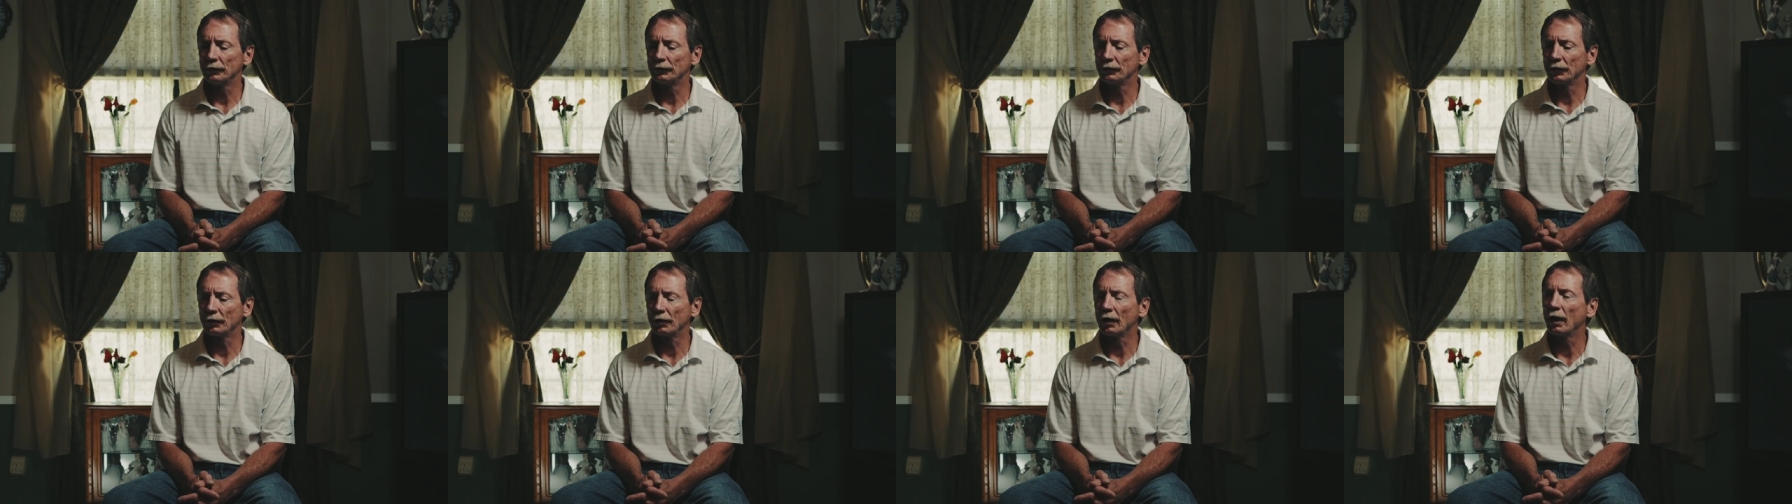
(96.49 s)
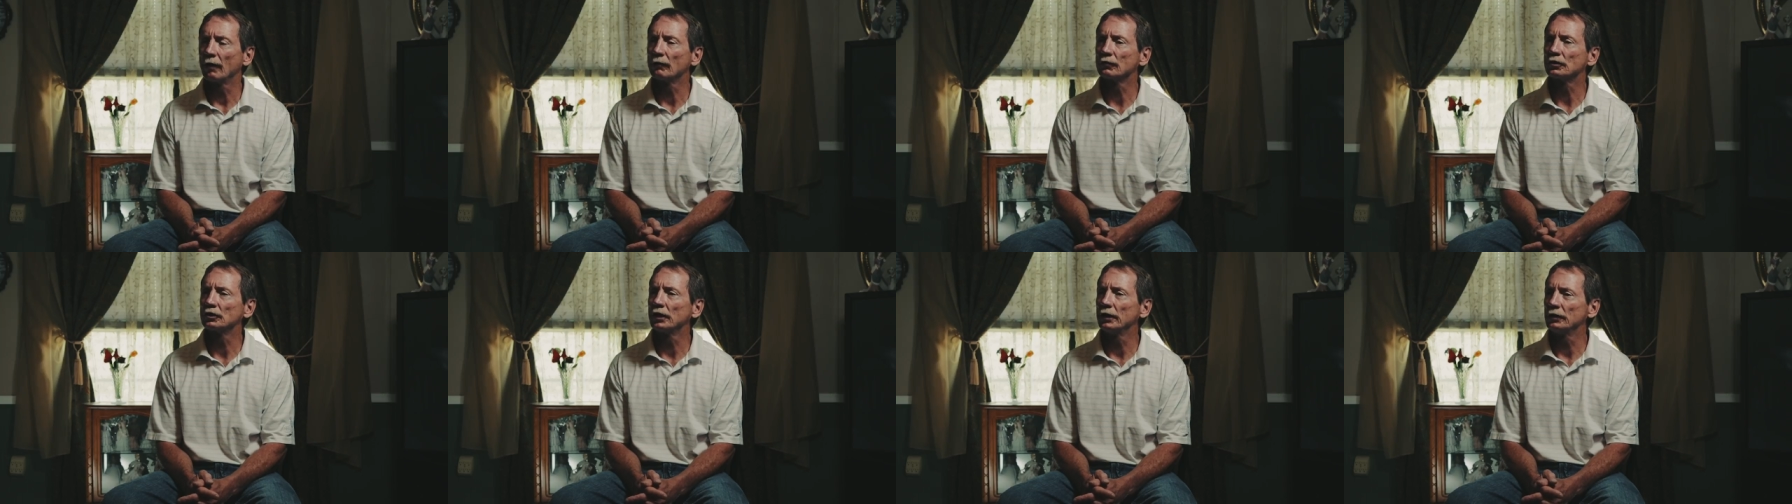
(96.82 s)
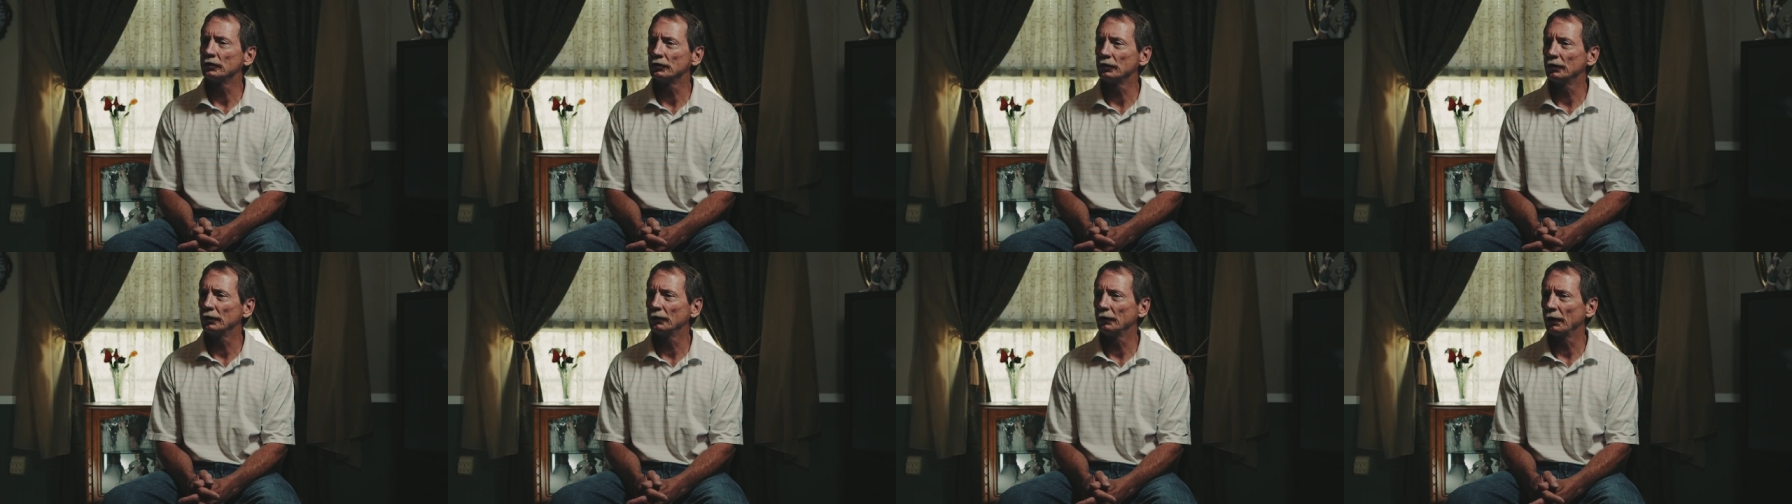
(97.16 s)
The
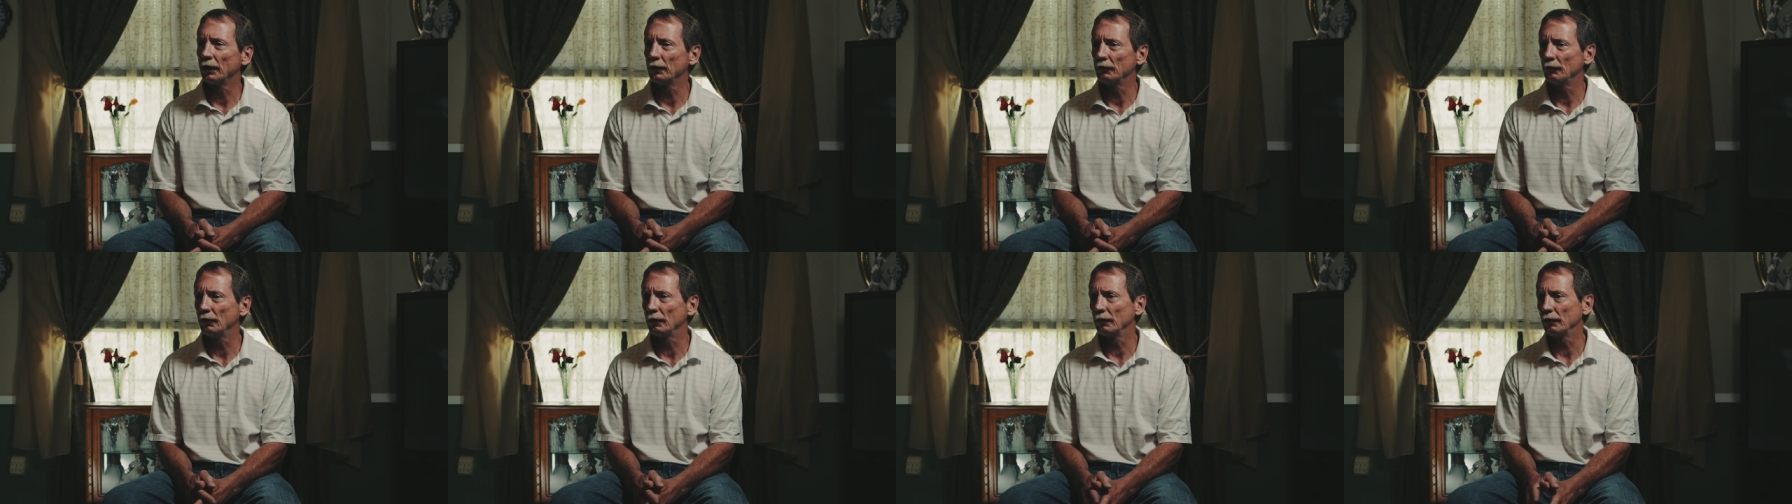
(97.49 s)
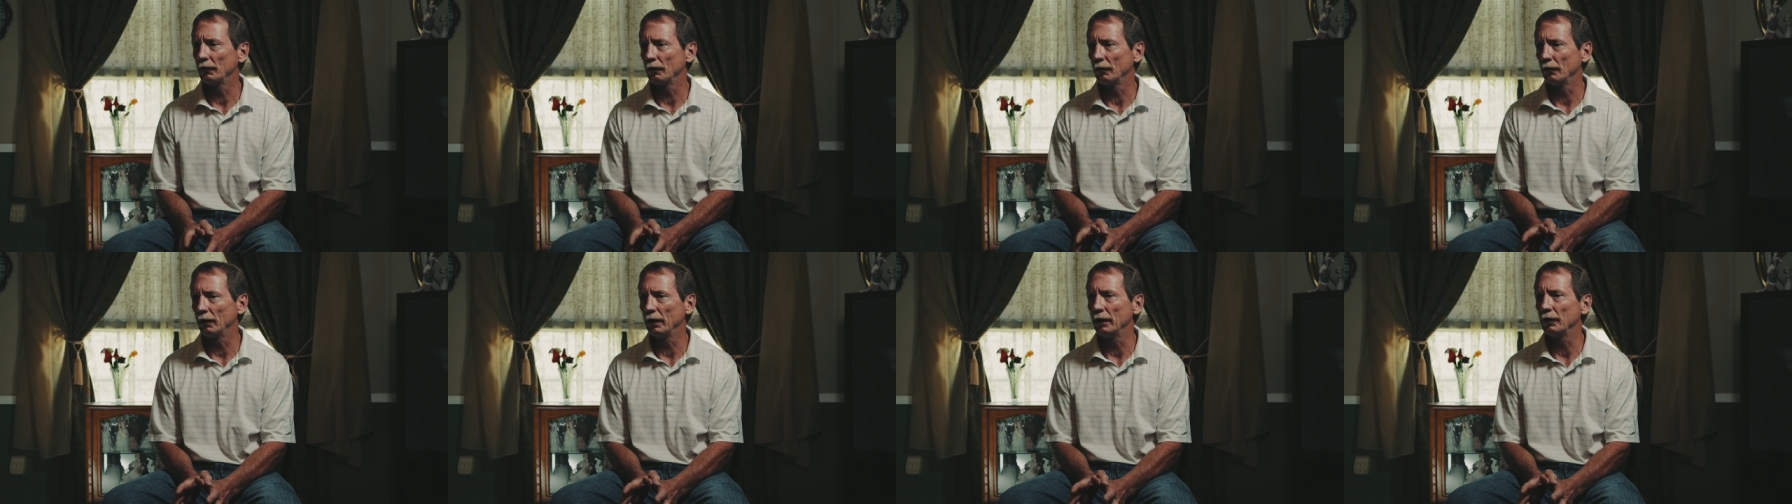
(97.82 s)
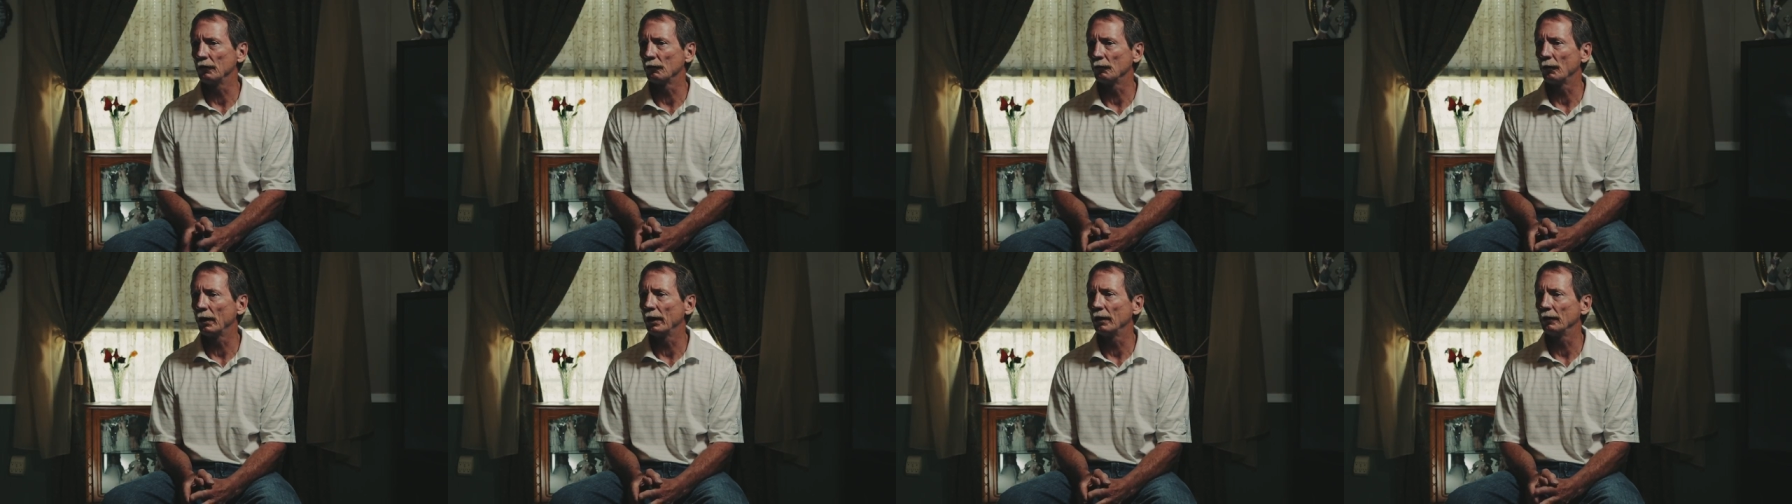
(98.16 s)
conversation had
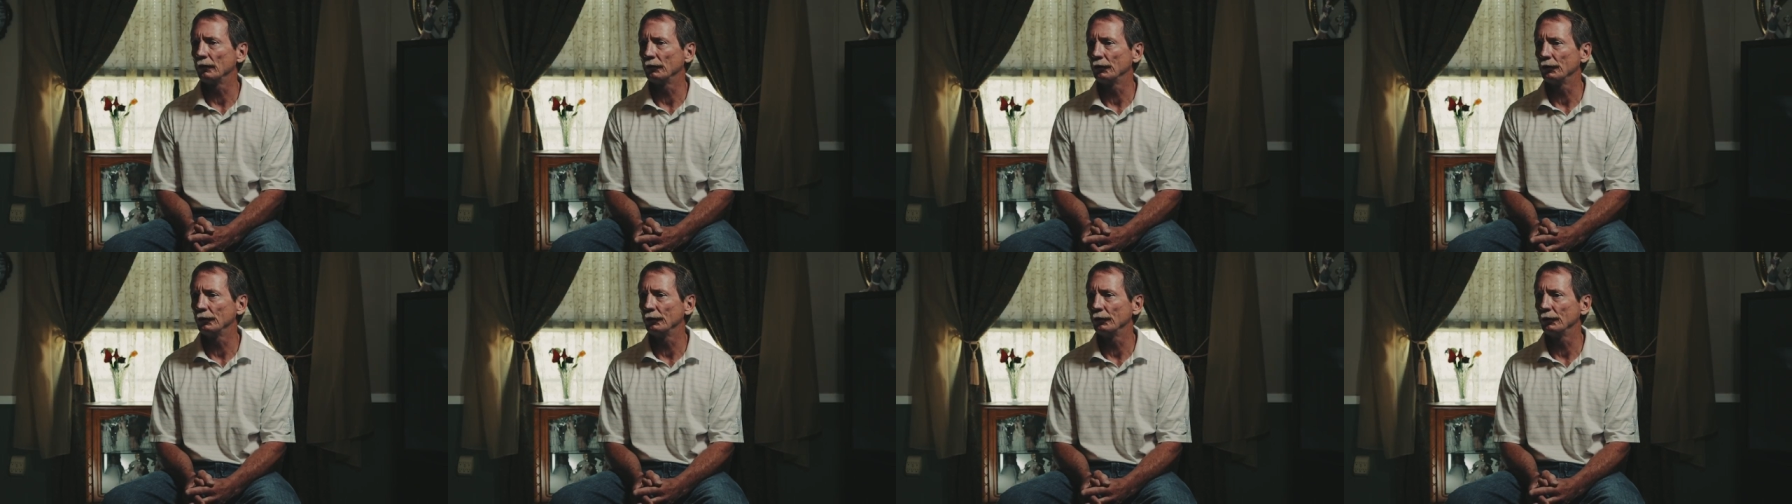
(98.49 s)
led around